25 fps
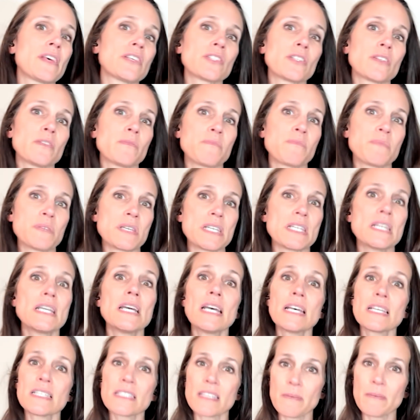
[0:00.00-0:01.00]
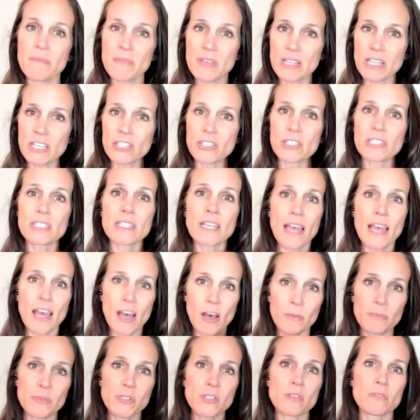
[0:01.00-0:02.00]
this could be something that just
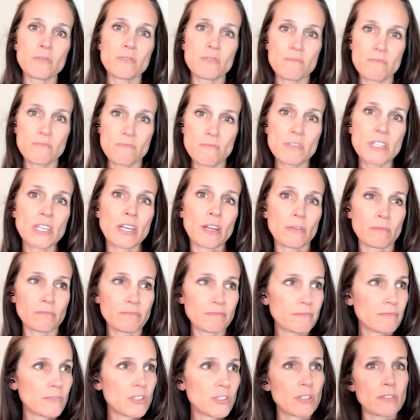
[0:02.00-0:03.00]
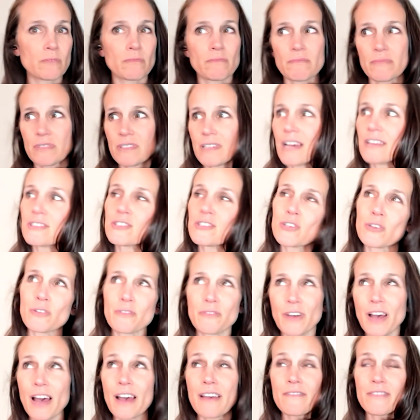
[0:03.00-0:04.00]
helps you, not
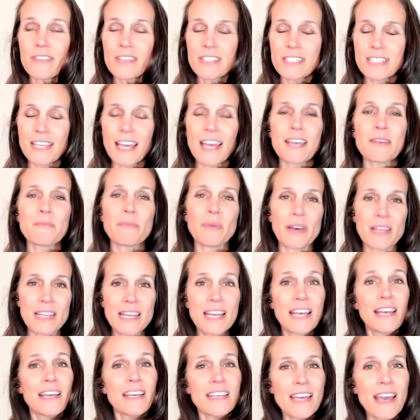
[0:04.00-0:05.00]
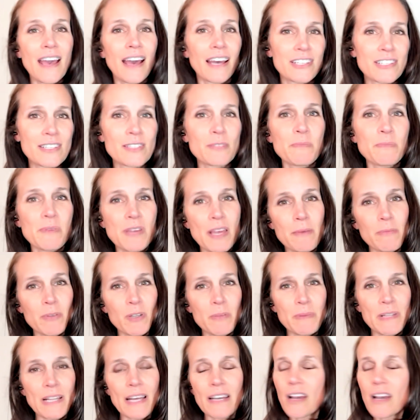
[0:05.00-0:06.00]
survive the day, but yeah, just be able
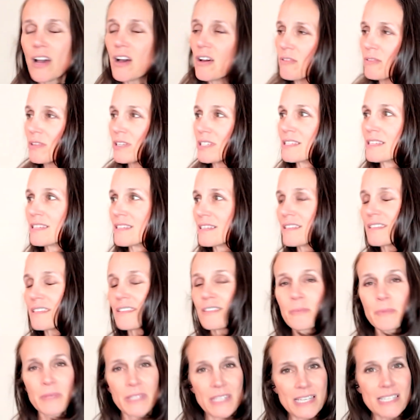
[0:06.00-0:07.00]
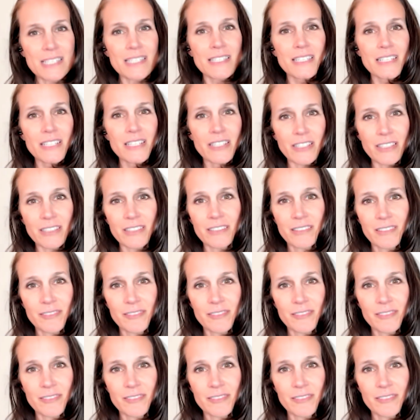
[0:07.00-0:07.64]
to be like, oh, this is a little bit easier.